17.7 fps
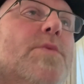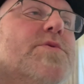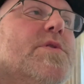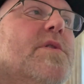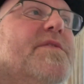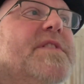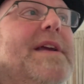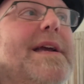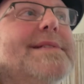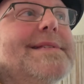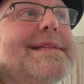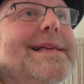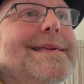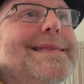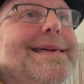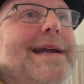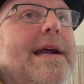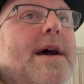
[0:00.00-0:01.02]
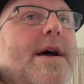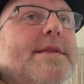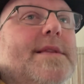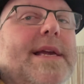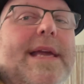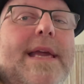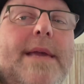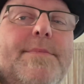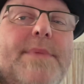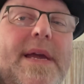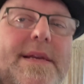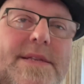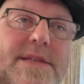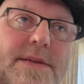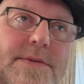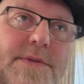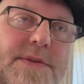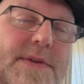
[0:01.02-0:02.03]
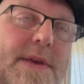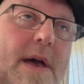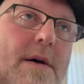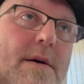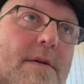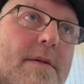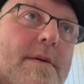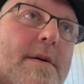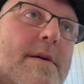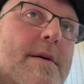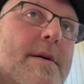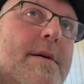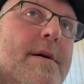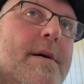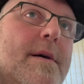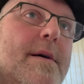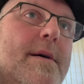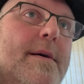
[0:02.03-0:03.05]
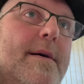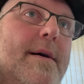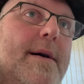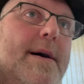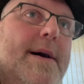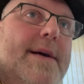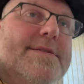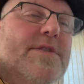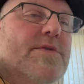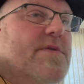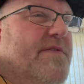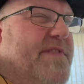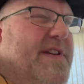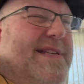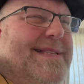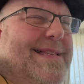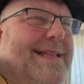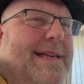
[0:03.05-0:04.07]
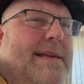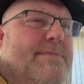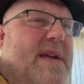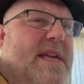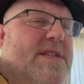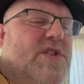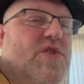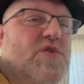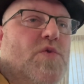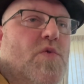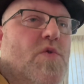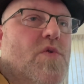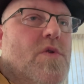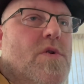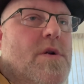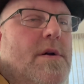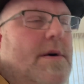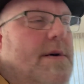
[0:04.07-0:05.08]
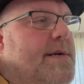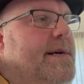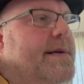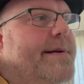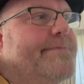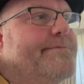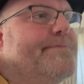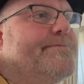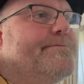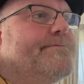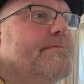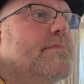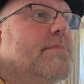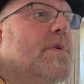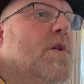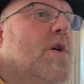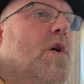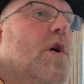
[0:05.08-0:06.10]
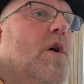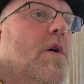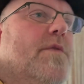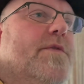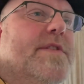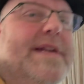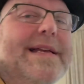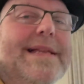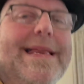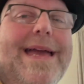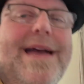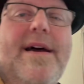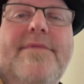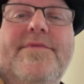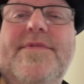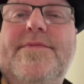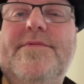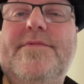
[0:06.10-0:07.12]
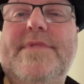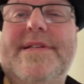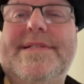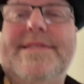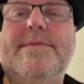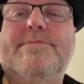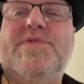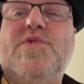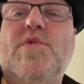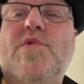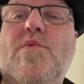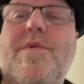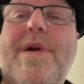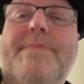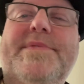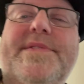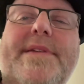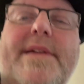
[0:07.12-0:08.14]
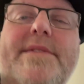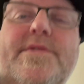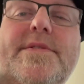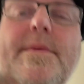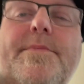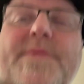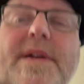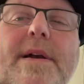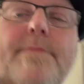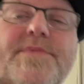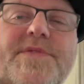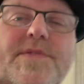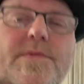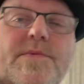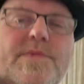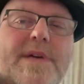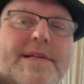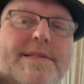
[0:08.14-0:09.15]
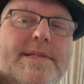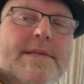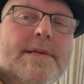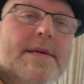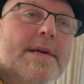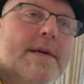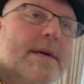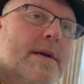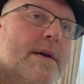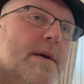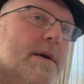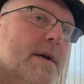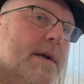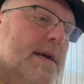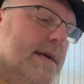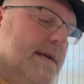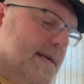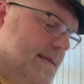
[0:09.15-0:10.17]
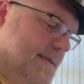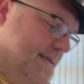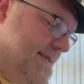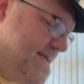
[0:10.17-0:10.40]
know if he has anything on eBay to sell. Don't know if he has an eBay store. Hopefully he can have like some sort of website or something up soon that can